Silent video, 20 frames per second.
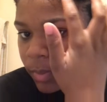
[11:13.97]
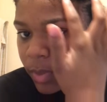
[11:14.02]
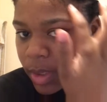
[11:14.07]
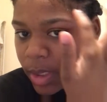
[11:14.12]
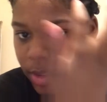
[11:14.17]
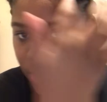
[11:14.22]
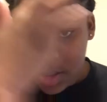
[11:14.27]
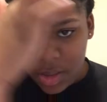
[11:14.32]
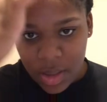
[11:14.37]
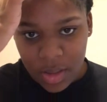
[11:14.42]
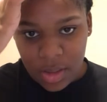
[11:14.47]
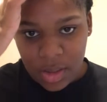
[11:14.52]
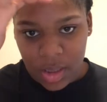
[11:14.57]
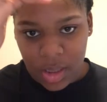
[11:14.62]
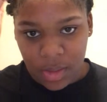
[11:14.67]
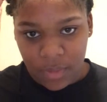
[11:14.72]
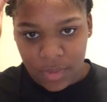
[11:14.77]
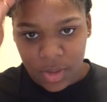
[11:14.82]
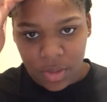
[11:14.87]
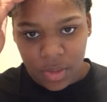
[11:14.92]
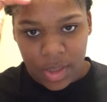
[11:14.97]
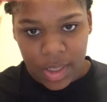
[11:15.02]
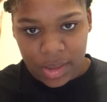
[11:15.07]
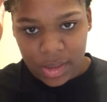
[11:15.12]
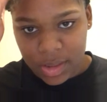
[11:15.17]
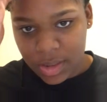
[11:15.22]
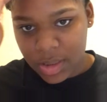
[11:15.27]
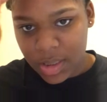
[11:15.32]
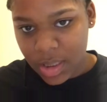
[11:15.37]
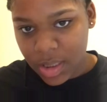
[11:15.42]
That's another thing. If you don't like the
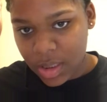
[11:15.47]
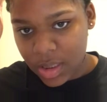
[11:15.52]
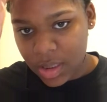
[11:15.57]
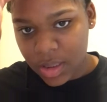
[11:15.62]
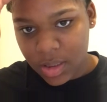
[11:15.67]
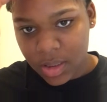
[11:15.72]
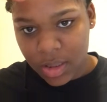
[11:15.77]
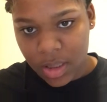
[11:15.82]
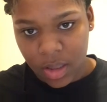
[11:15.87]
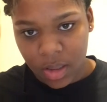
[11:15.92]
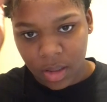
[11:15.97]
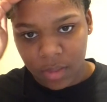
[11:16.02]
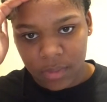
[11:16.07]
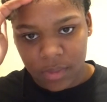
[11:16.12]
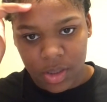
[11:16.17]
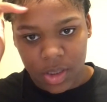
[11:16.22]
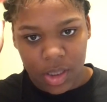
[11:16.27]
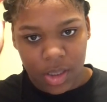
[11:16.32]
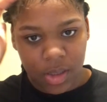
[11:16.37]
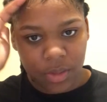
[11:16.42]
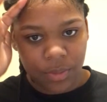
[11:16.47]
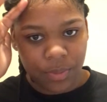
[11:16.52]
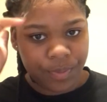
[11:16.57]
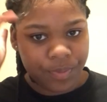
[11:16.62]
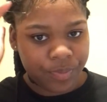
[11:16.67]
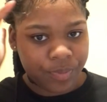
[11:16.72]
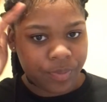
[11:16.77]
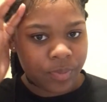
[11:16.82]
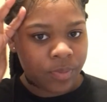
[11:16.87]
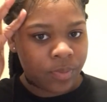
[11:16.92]
stickiness of gel,
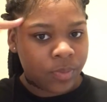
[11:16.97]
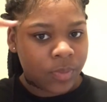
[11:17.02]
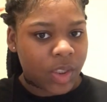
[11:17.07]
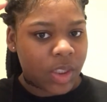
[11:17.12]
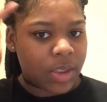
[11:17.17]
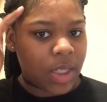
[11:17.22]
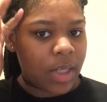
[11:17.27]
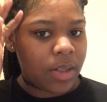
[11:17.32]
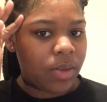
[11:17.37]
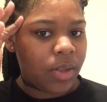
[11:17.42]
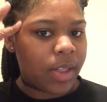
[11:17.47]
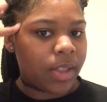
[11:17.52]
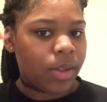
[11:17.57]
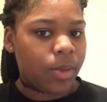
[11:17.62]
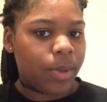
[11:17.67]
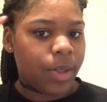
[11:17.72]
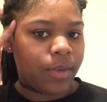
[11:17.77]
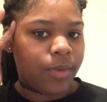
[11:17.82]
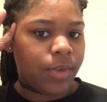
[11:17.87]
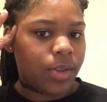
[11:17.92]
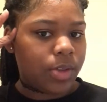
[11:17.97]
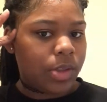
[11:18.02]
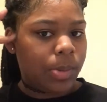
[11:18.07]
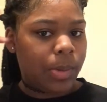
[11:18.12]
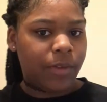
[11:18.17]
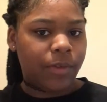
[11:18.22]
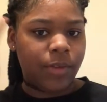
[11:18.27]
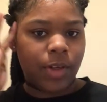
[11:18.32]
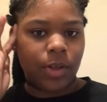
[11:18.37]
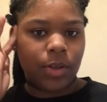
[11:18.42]
because I don't like the way it feels on my
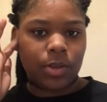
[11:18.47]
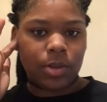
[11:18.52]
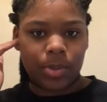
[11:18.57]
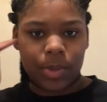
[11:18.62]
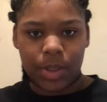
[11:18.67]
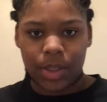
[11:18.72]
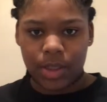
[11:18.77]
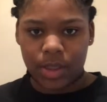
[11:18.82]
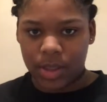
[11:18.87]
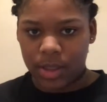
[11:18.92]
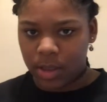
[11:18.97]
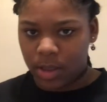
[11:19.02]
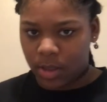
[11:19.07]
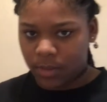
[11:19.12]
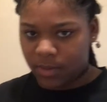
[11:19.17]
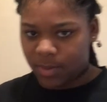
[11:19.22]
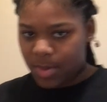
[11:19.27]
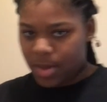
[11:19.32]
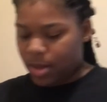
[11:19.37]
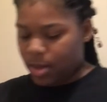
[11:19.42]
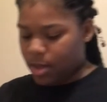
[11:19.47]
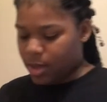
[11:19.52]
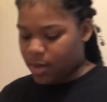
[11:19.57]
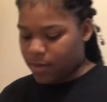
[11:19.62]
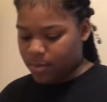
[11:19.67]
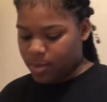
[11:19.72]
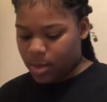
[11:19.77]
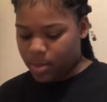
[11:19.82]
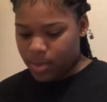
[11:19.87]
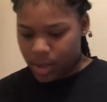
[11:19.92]
fingers, but it does give
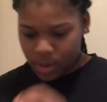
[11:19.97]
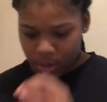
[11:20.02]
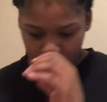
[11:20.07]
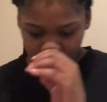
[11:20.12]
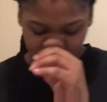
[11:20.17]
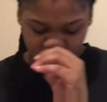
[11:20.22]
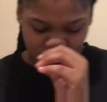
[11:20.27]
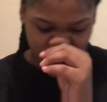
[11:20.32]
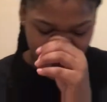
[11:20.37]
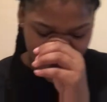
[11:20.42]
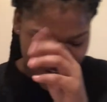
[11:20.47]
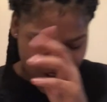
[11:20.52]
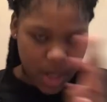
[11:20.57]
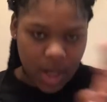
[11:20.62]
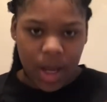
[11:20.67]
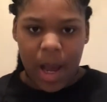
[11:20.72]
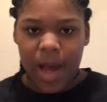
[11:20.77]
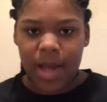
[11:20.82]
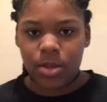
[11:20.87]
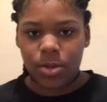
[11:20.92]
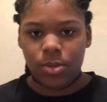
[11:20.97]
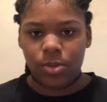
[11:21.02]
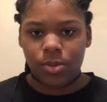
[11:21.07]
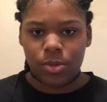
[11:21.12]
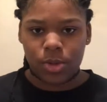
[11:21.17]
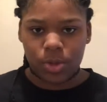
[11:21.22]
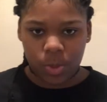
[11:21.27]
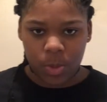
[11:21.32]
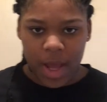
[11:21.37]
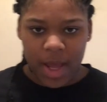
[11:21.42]
me a better hold, I
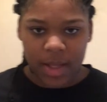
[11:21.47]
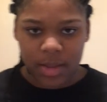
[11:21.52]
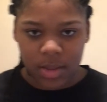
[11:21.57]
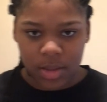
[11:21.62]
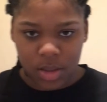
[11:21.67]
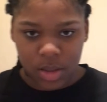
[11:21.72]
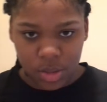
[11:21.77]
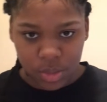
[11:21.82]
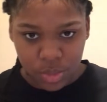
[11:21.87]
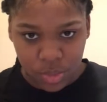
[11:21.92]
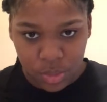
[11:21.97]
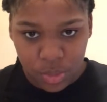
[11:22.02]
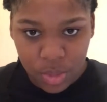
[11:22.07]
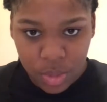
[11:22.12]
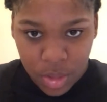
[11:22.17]
use wax too.